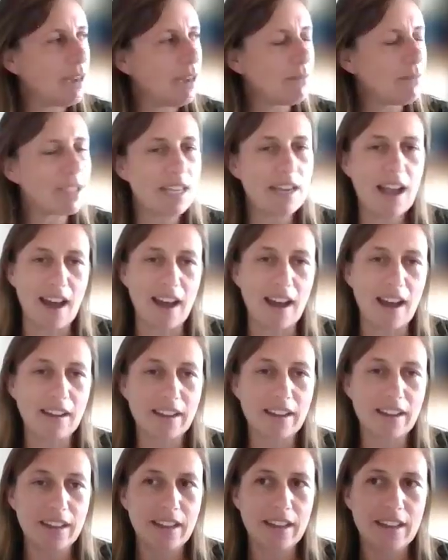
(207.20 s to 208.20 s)
that was
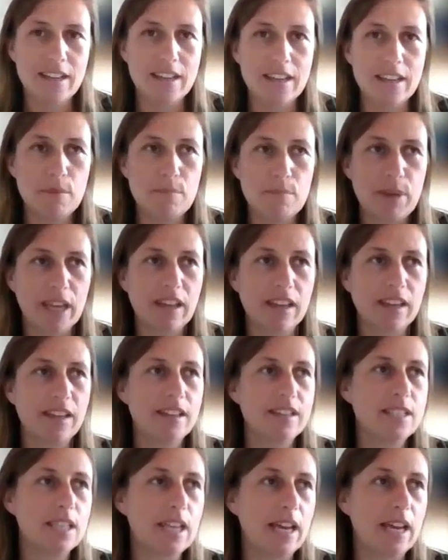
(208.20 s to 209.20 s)
luck,
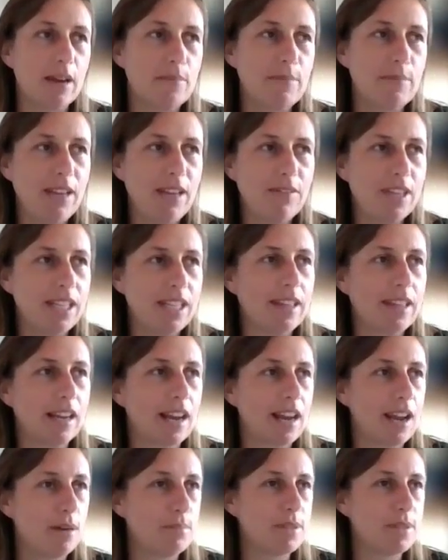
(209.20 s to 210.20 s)
because even in the
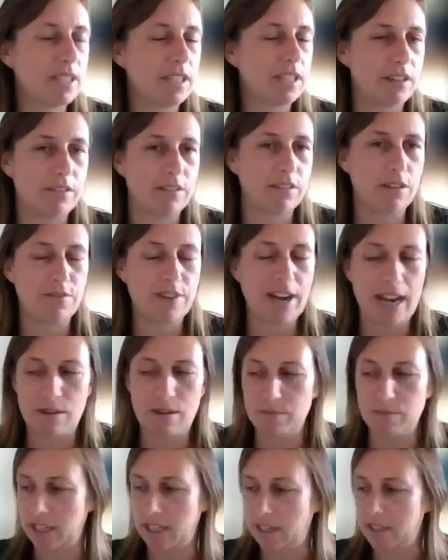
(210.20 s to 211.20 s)
clubs that are
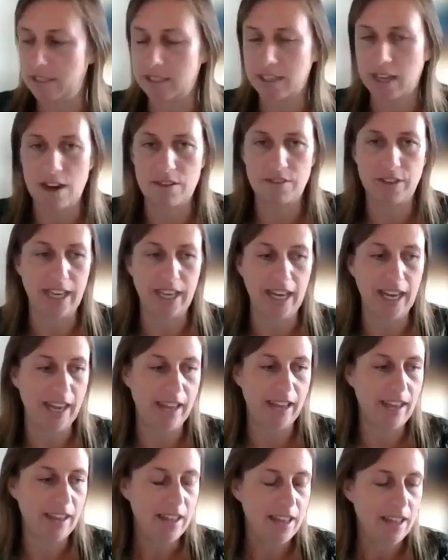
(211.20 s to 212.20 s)
around us
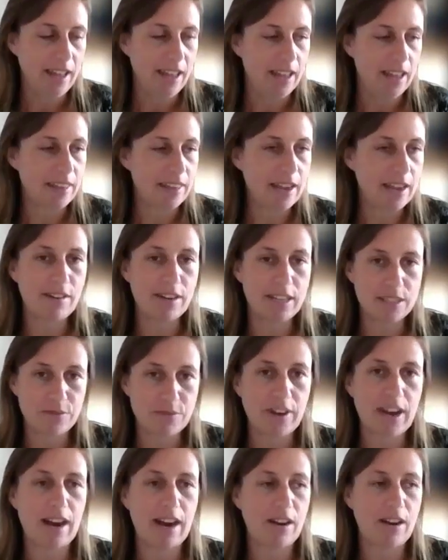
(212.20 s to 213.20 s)
currently, there
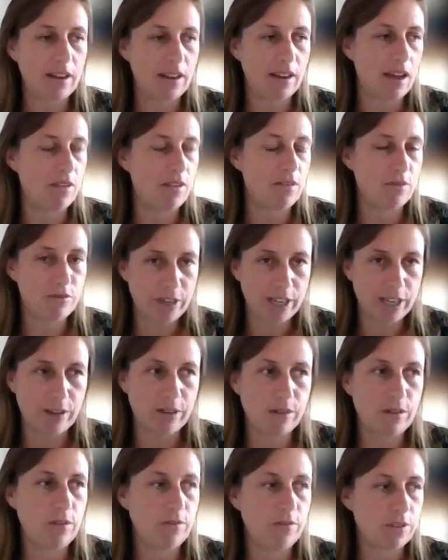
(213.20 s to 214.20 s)
is a
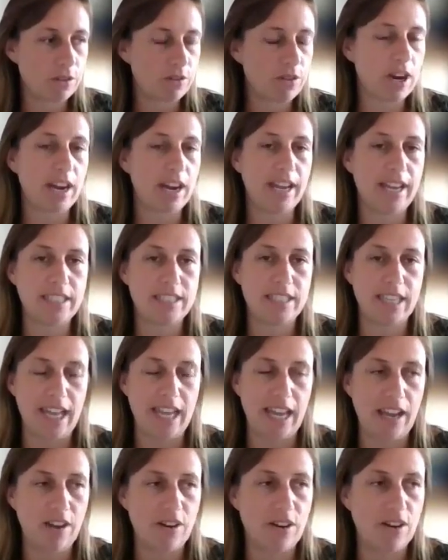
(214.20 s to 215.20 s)
real
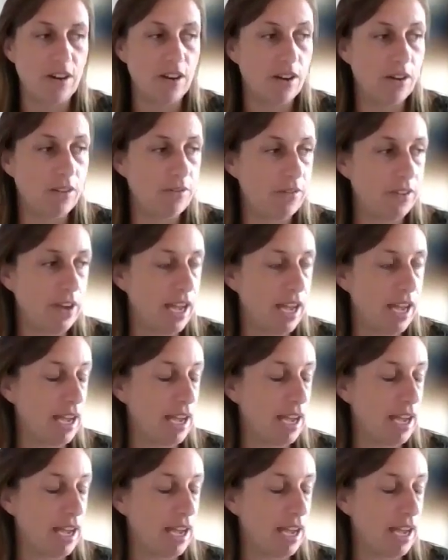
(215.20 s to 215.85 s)
variety of